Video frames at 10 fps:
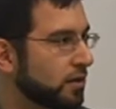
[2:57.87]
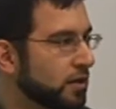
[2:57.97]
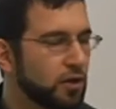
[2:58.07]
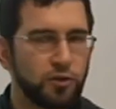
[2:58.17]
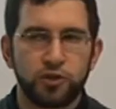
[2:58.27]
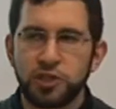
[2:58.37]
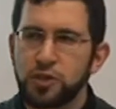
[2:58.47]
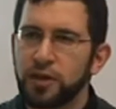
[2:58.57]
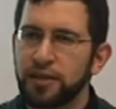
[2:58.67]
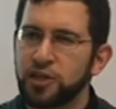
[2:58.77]
You know, just
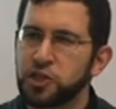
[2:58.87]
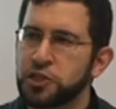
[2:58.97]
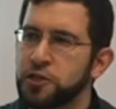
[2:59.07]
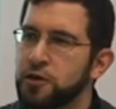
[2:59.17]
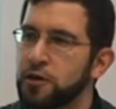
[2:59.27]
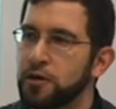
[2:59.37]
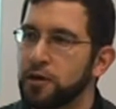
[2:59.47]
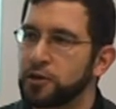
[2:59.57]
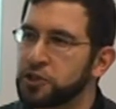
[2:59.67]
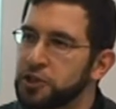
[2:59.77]
look at the sheer
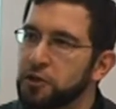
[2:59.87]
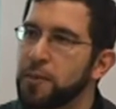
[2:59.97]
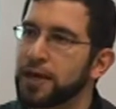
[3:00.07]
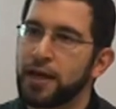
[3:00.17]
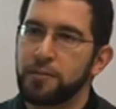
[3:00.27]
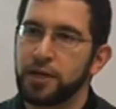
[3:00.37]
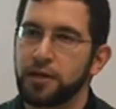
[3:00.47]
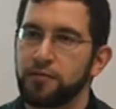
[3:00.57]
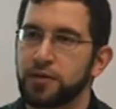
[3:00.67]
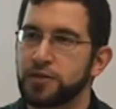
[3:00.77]
magnanimity
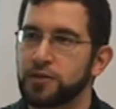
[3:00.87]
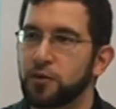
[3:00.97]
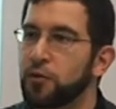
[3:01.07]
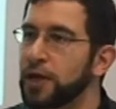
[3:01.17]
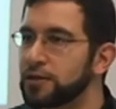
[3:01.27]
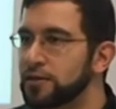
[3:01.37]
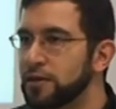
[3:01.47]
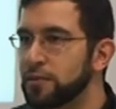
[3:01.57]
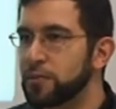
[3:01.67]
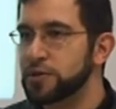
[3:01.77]
of this great
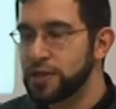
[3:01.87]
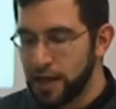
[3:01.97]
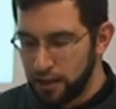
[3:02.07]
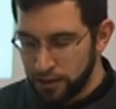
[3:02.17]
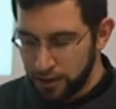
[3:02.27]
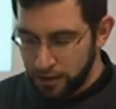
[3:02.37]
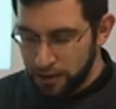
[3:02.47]
personality,